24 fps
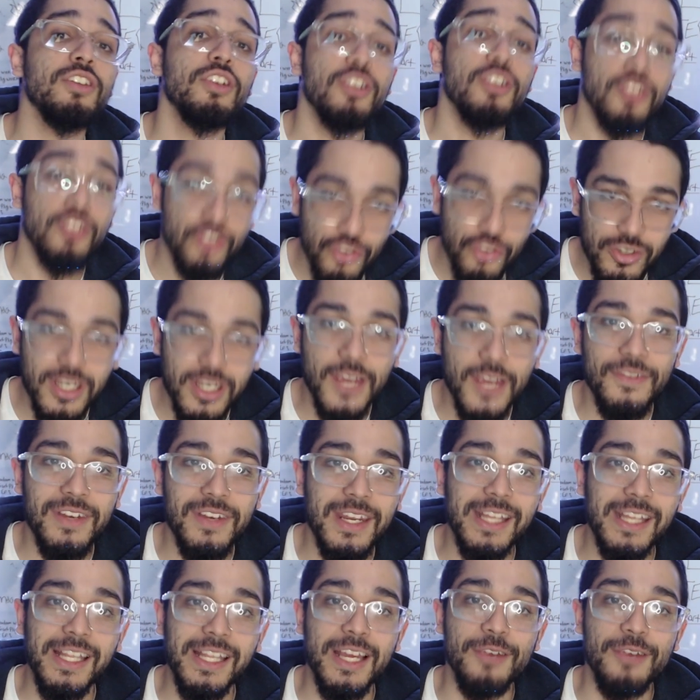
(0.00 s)
Treat every day
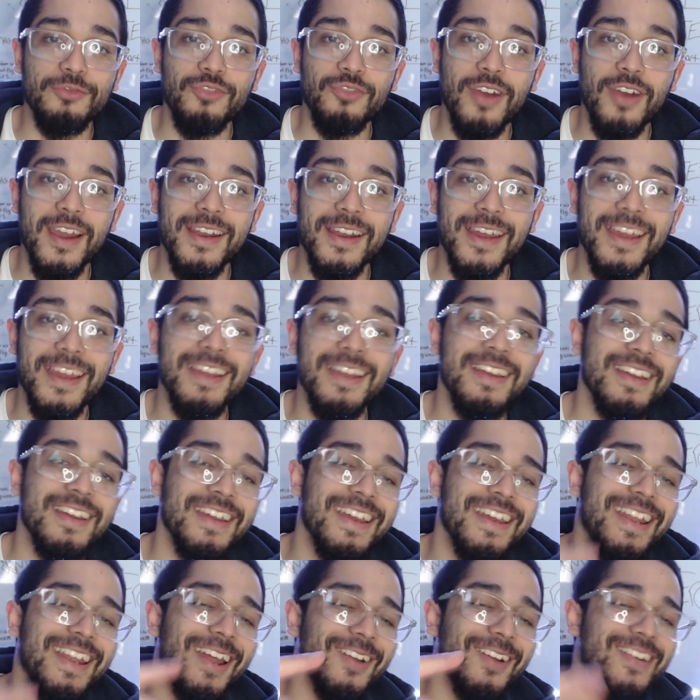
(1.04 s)
like a Friday,
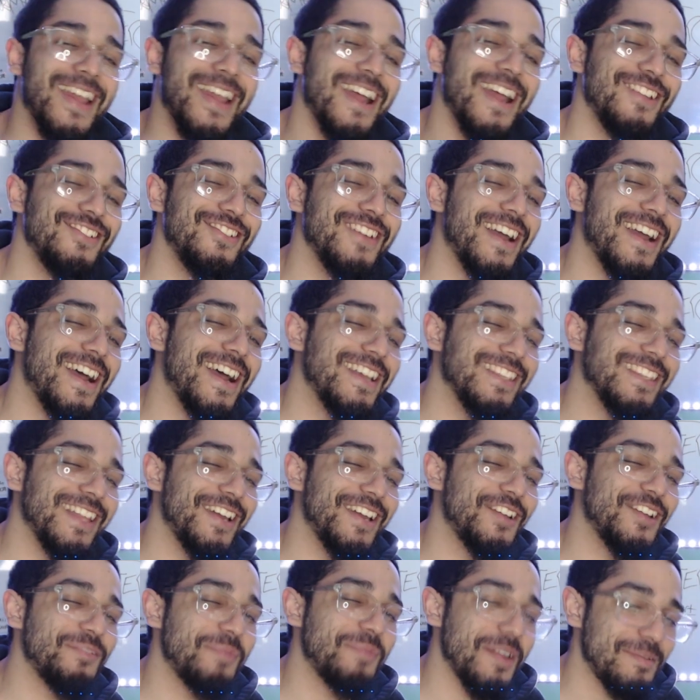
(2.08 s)
and I'll catch you guys
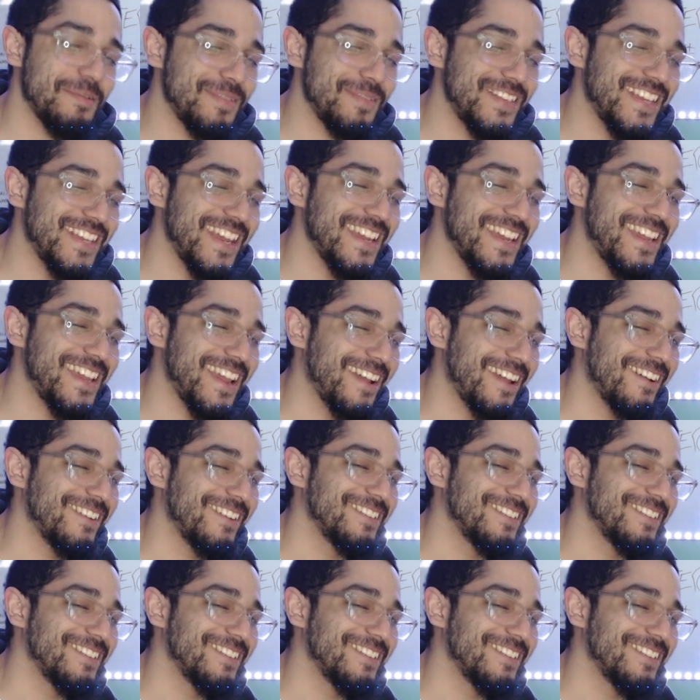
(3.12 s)
later, baby. Take care.